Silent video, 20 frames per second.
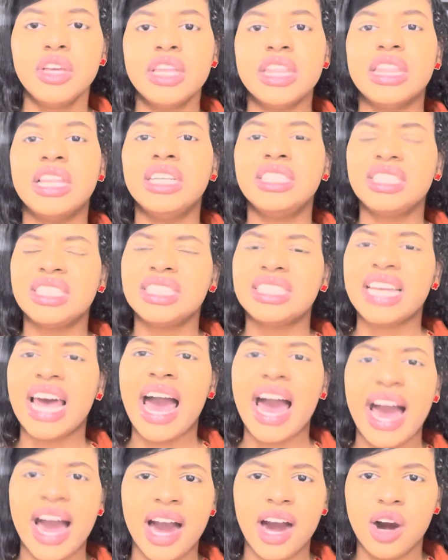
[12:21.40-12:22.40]
This is
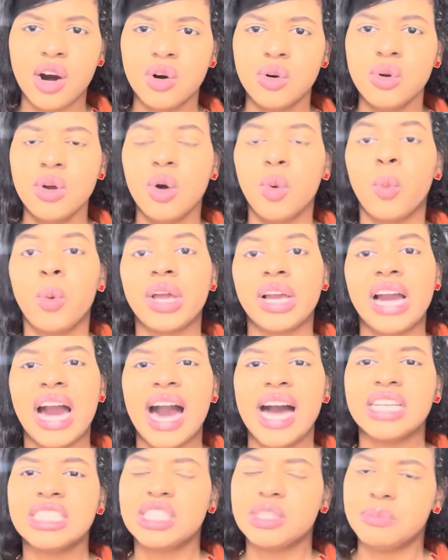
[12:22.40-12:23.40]
how, when
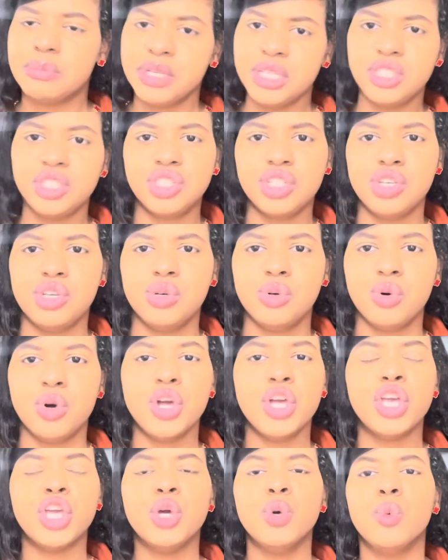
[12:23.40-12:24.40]
God speaks to you,
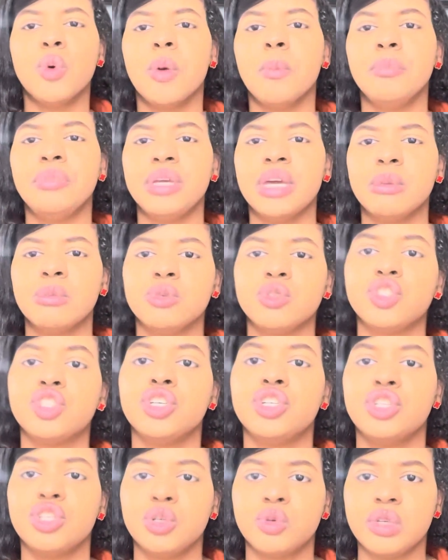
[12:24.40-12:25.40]
you won't be able
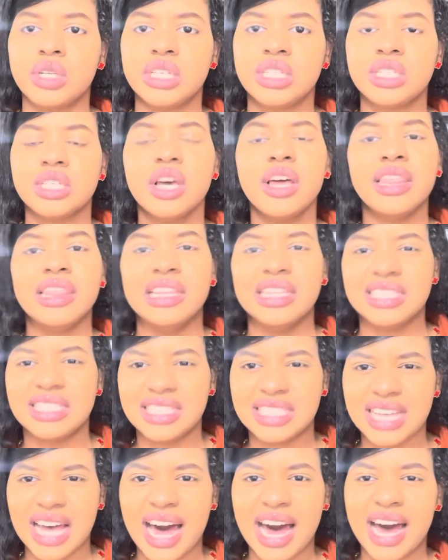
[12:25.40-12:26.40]
to notice the
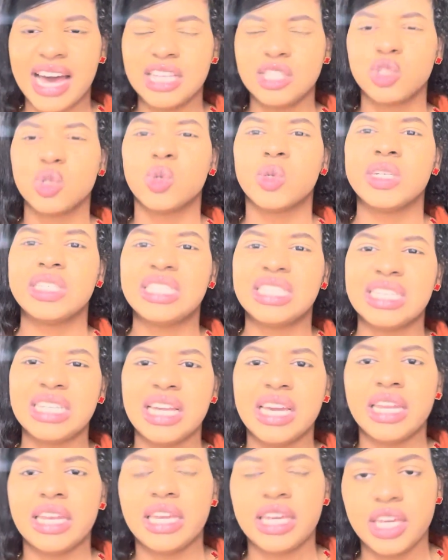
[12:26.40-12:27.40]
signs or
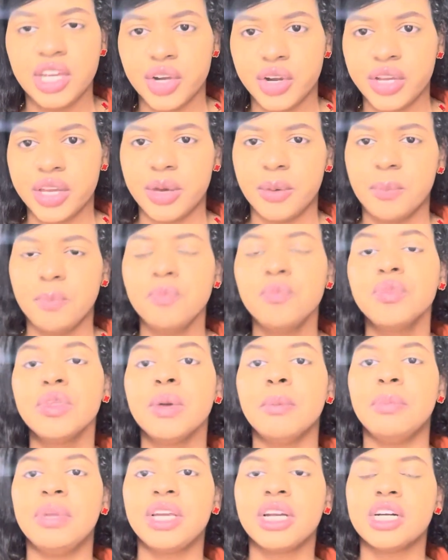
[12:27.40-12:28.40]
see and hear him,
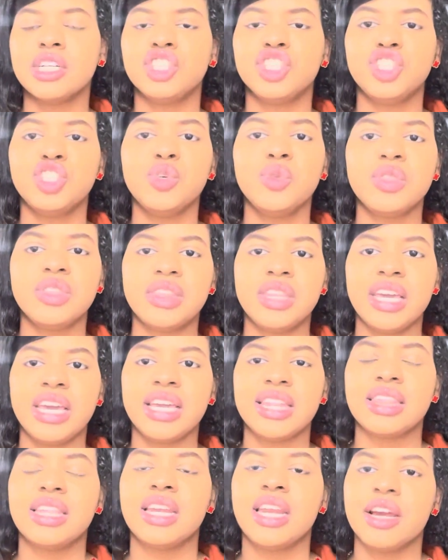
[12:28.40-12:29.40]
because you
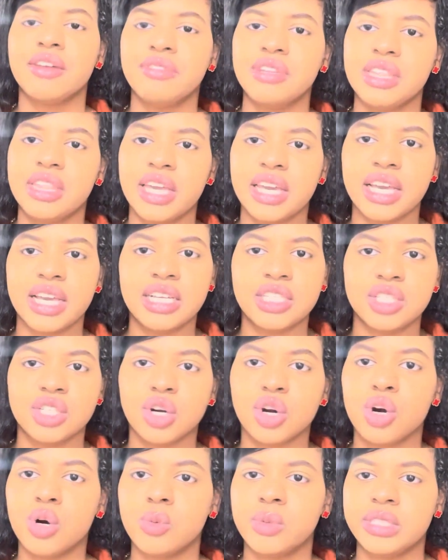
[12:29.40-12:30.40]
think that everything is a
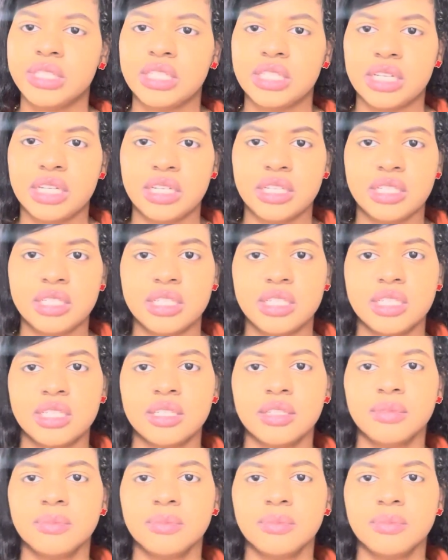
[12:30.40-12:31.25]
coincidence.